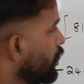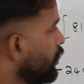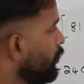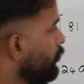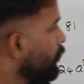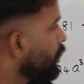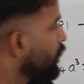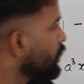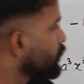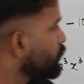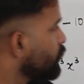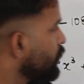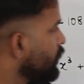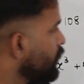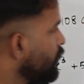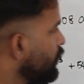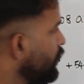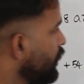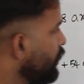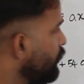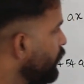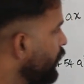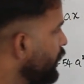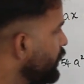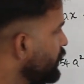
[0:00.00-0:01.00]
Because when you
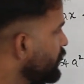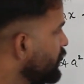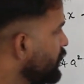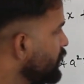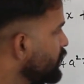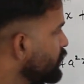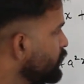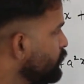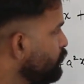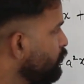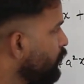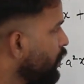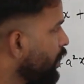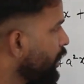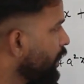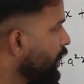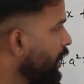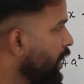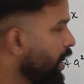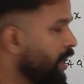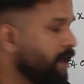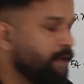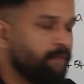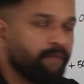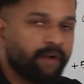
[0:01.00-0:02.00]
divide this by
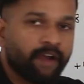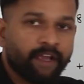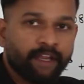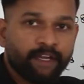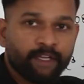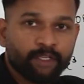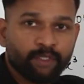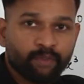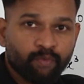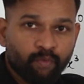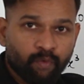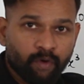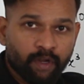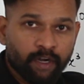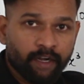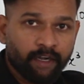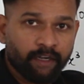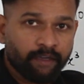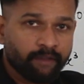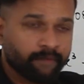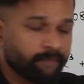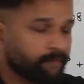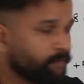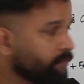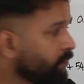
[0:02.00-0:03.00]
a minus
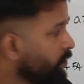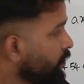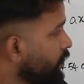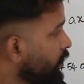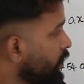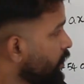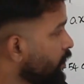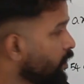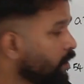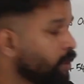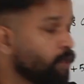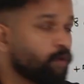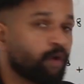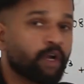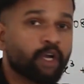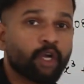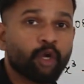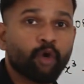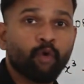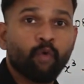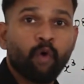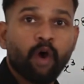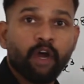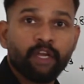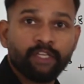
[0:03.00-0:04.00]
1, your
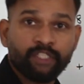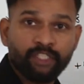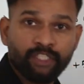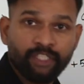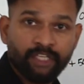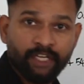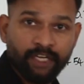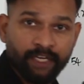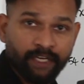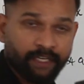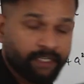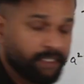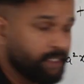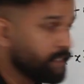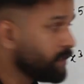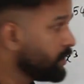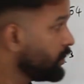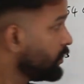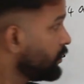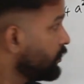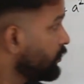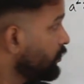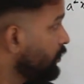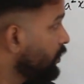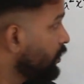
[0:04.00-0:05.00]
quotient
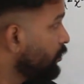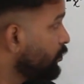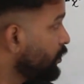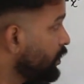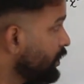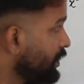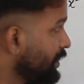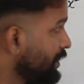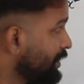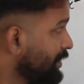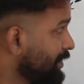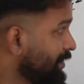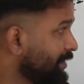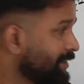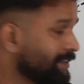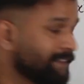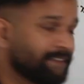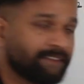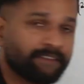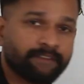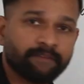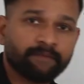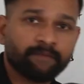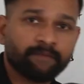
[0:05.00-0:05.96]
will be this.